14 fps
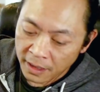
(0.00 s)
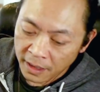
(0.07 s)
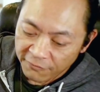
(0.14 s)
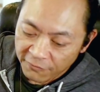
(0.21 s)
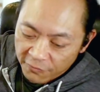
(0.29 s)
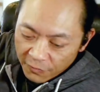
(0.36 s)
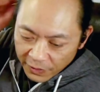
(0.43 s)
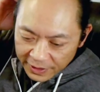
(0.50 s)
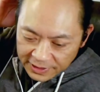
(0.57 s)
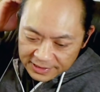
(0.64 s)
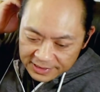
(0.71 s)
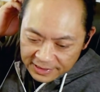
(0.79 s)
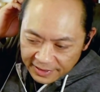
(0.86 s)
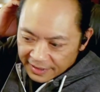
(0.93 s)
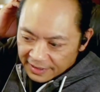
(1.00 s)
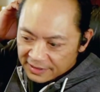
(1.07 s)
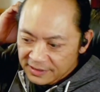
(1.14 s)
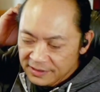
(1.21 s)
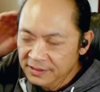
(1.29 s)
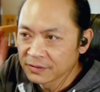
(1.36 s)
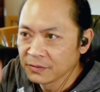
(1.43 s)

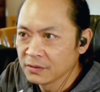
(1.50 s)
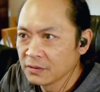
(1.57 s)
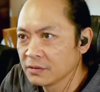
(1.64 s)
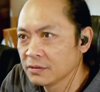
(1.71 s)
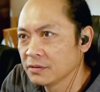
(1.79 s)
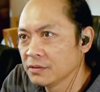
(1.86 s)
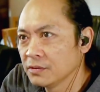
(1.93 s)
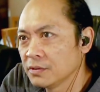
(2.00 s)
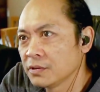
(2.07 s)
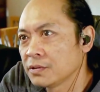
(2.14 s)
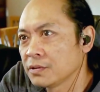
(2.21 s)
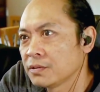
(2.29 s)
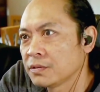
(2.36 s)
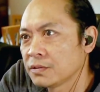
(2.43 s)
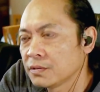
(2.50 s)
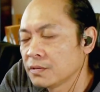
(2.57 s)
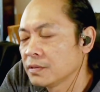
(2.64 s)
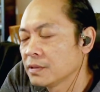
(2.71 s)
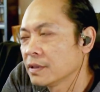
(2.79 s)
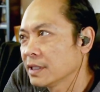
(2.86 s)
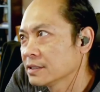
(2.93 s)
46. Woo.
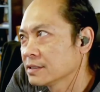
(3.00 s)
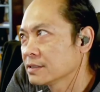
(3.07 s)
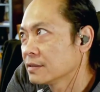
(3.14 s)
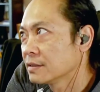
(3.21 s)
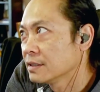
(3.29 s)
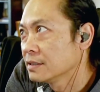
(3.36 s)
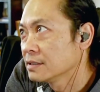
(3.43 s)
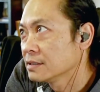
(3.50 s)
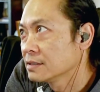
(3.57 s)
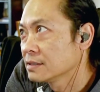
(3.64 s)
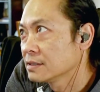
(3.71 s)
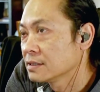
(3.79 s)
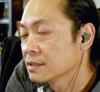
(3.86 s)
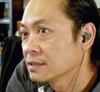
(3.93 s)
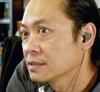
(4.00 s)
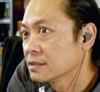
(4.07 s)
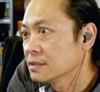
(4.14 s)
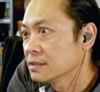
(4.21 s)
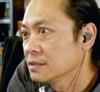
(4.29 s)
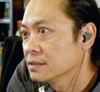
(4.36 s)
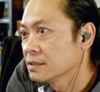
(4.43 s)
So he's 6
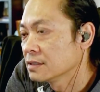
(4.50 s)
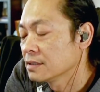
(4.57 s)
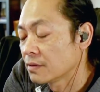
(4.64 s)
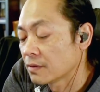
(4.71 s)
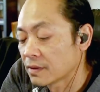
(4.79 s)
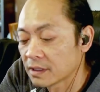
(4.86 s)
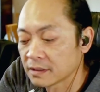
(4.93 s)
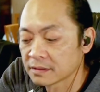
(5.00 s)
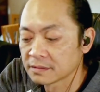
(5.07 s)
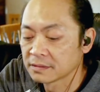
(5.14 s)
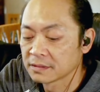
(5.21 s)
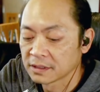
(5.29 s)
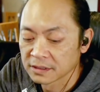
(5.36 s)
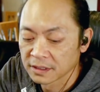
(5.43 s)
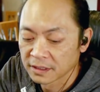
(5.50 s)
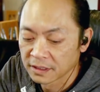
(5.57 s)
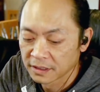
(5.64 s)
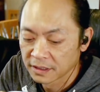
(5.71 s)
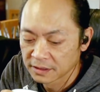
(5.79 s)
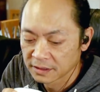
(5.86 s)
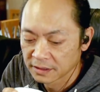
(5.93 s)
years younger. Wow, that's kind of
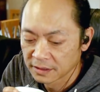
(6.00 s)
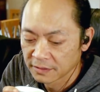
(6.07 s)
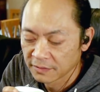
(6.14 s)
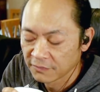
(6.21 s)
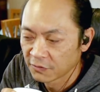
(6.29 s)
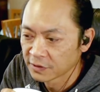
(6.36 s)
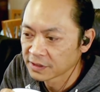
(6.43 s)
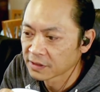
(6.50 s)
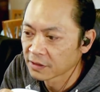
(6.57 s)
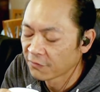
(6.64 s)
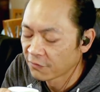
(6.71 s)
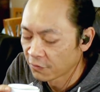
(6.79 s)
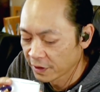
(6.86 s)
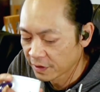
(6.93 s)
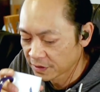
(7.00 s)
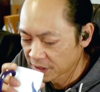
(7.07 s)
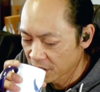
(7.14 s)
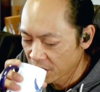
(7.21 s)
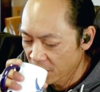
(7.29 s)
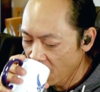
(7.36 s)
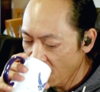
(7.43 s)
crazy. 4 years
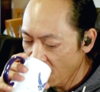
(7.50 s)
younger.